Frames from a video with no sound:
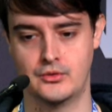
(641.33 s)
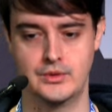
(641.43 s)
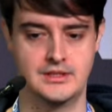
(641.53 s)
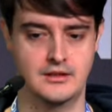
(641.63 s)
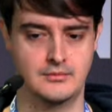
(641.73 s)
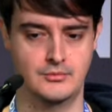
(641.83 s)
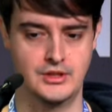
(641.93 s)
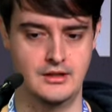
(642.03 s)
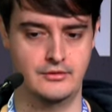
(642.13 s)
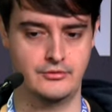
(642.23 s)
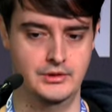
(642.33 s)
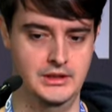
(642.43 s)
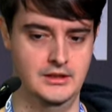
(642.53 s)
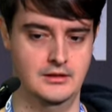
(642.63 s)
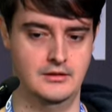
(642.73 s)
recent Model
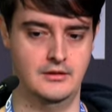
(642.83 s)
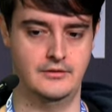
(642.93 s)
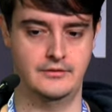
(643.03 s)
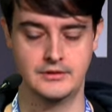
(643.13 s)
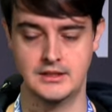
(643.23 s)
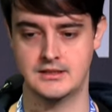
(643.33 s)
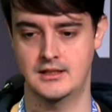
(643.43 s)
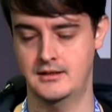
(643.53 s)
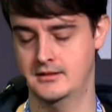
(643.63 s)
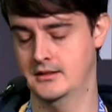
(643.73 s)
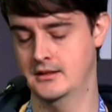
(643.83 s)
3 of Tesla.